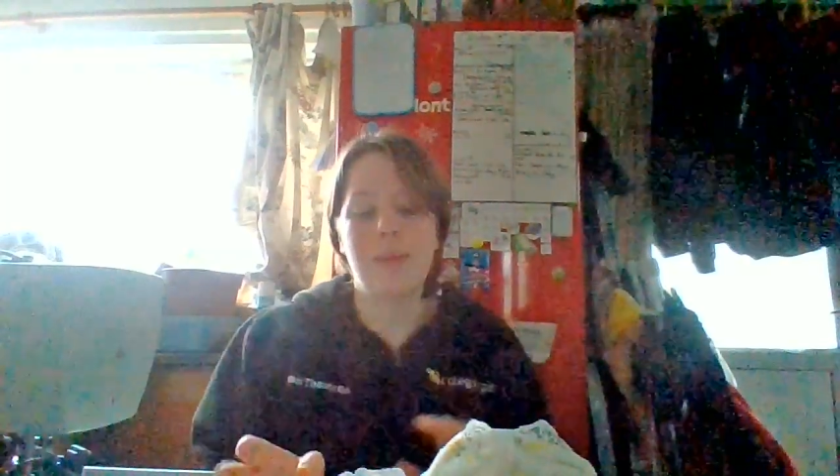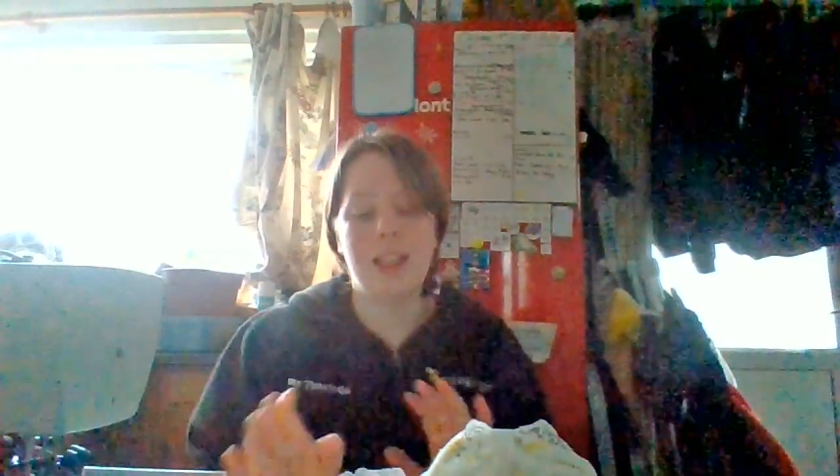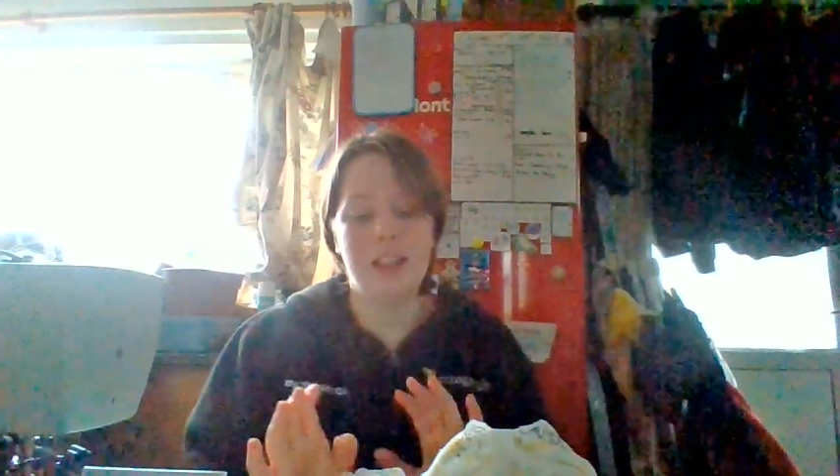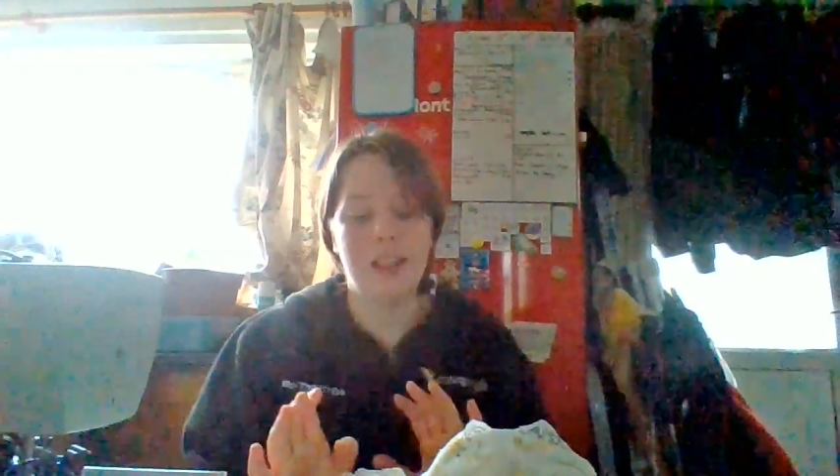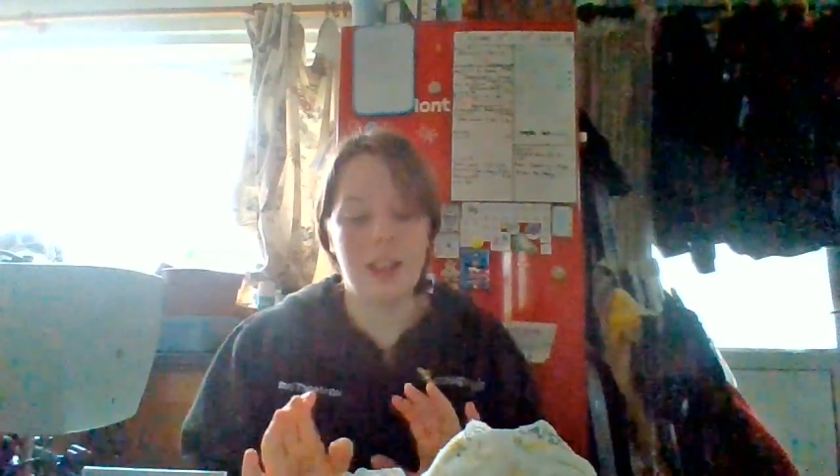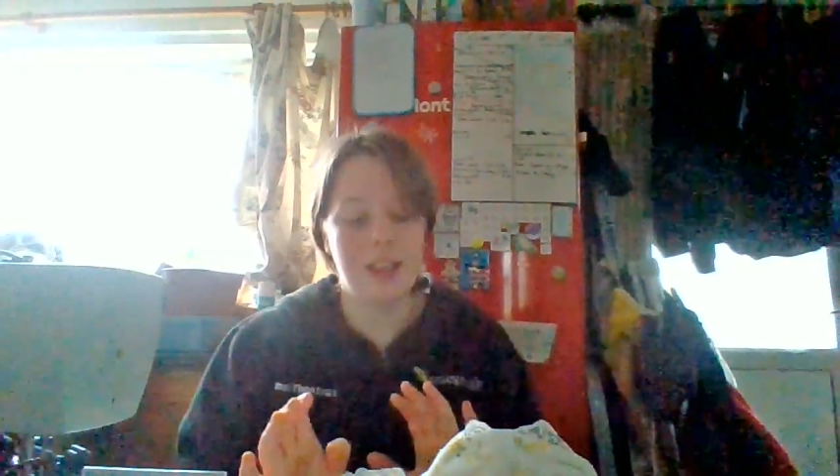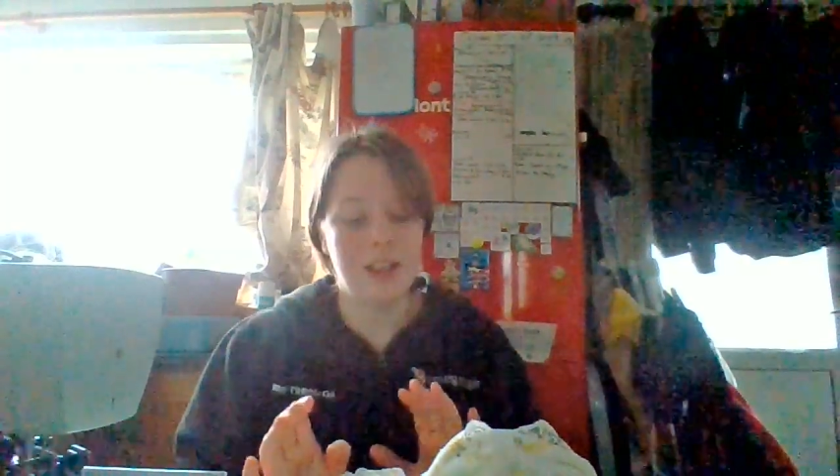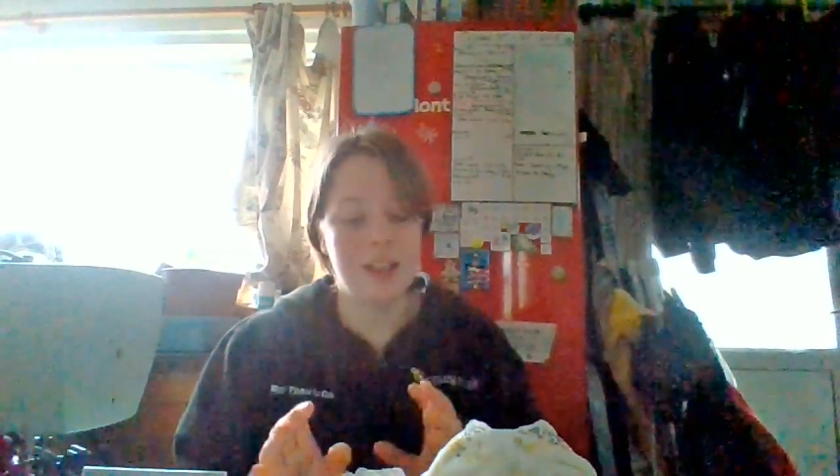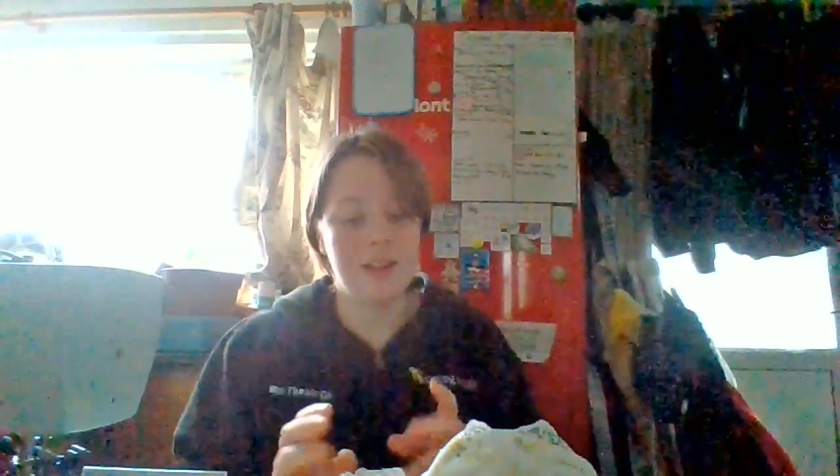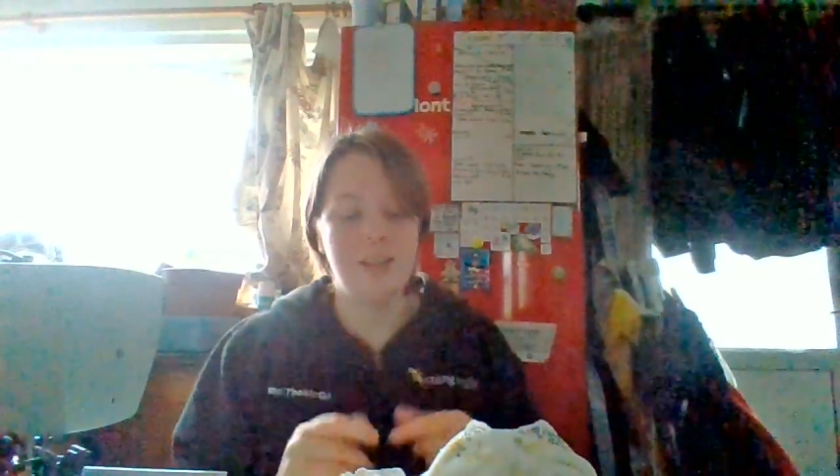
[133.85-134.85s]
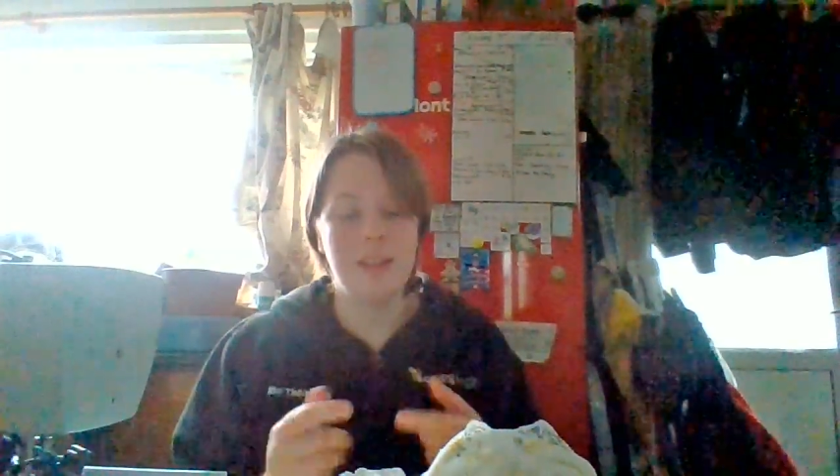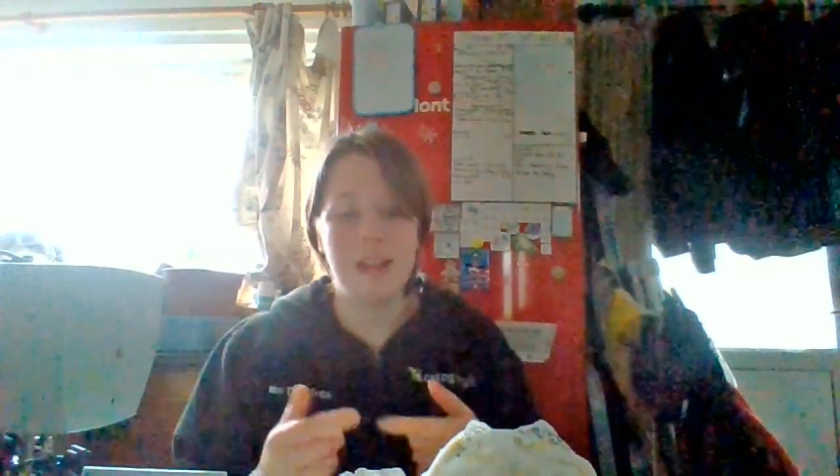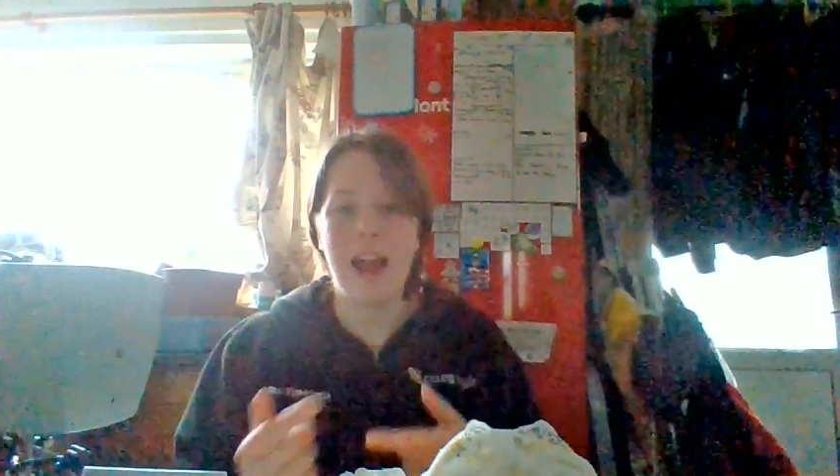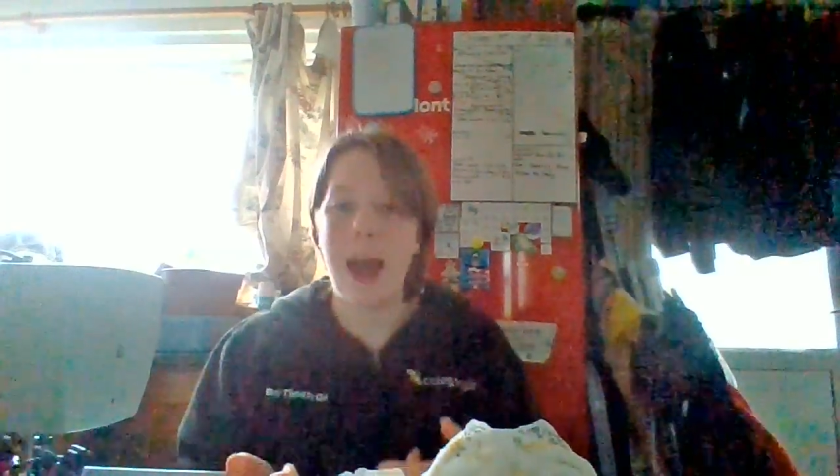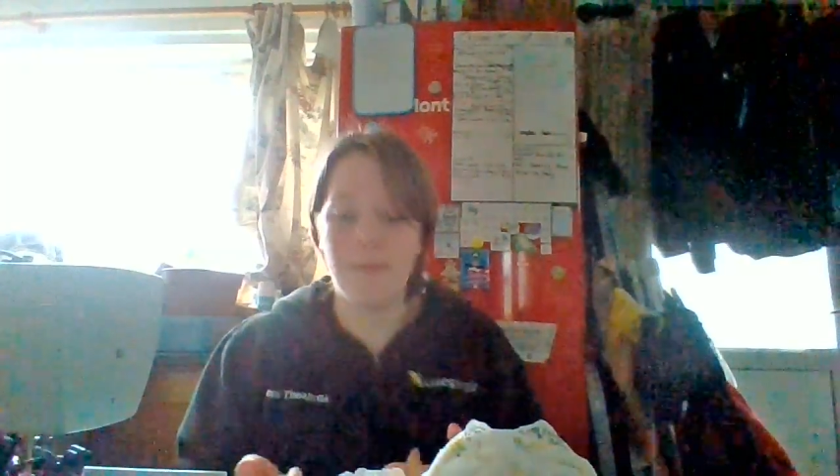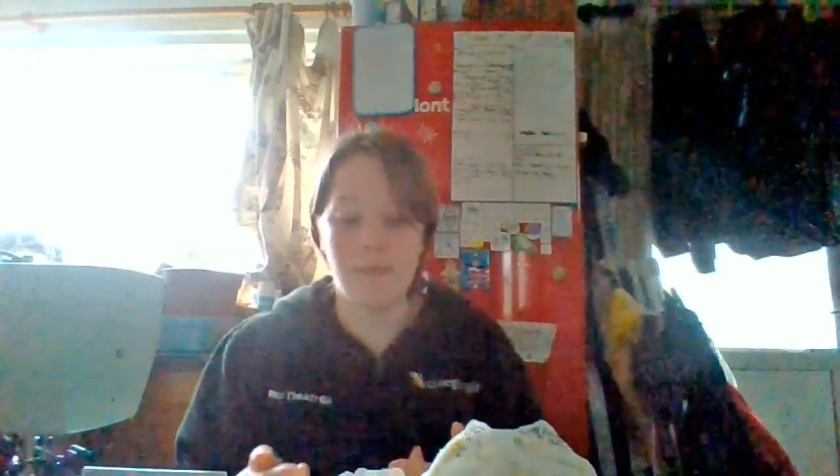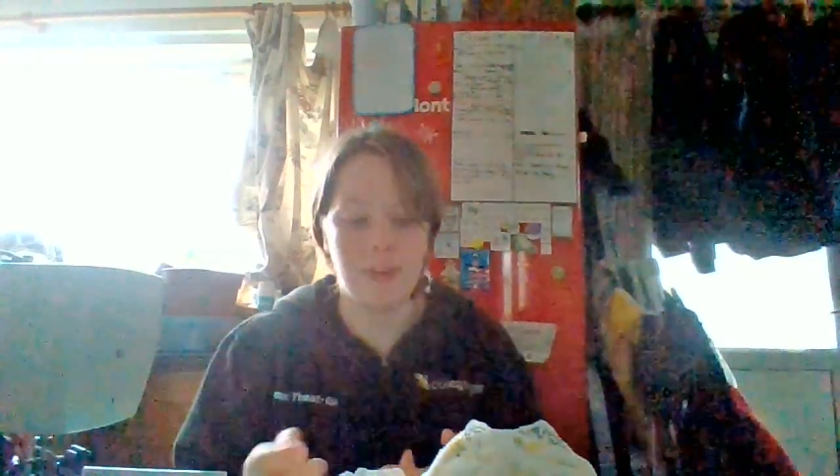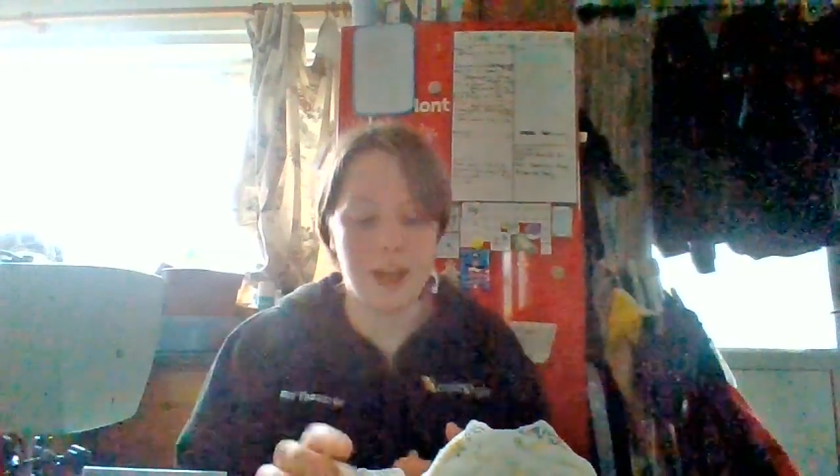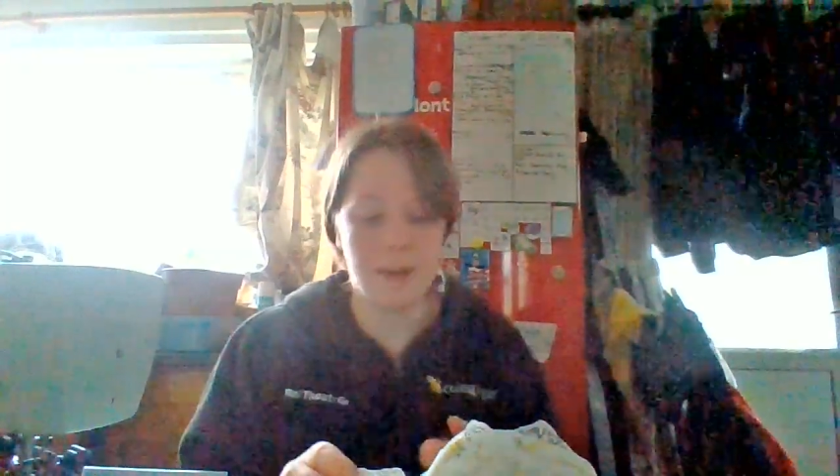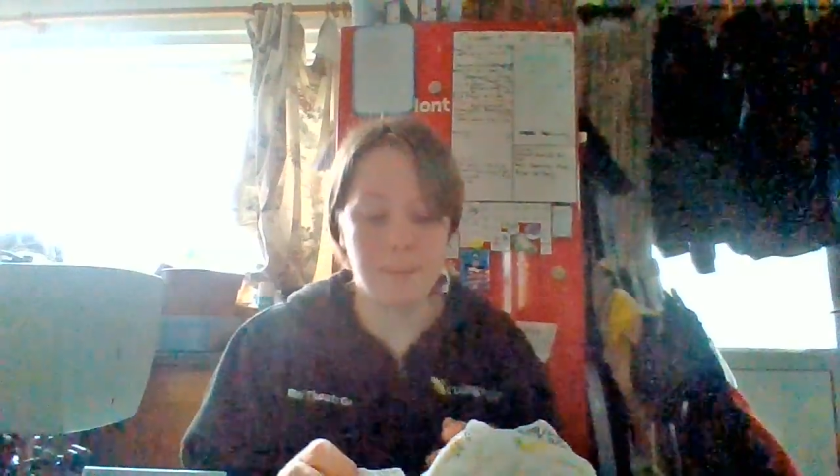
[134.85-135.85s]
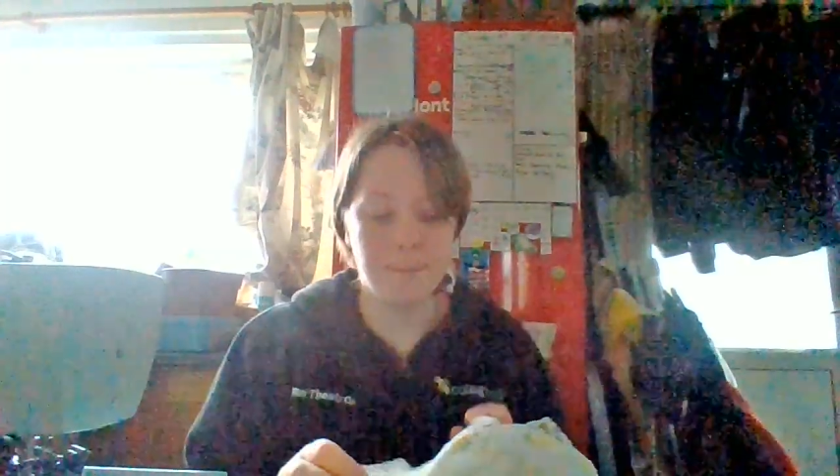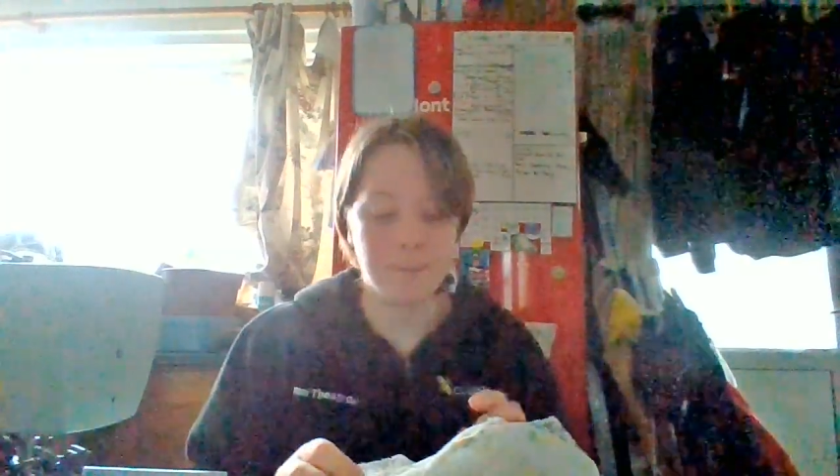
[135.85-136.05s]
make a hem for that.